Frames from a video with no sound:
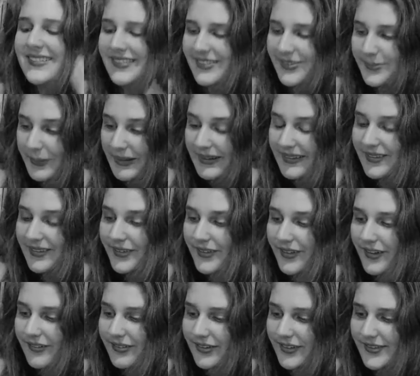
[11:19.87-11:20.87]
spite
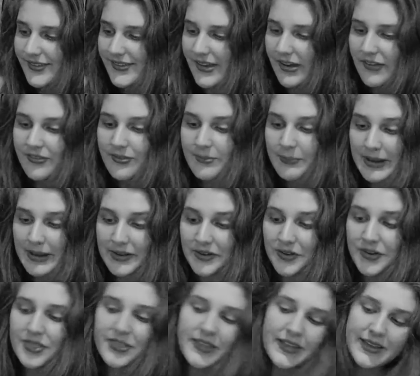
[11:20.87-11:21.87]
of herself, made
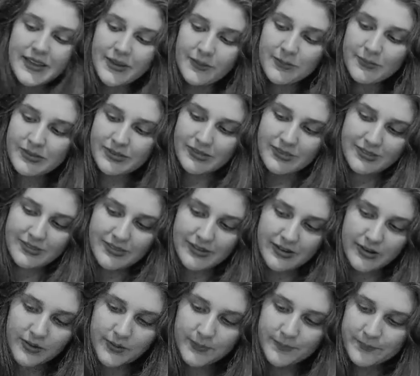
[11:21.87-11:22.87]
her think him
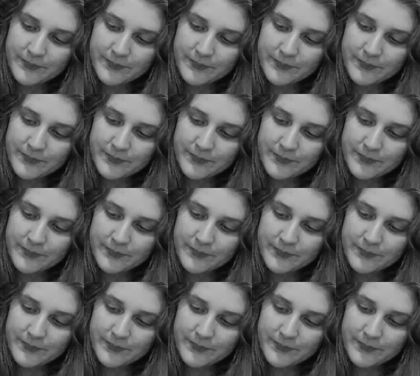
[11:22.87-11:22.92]
sincere."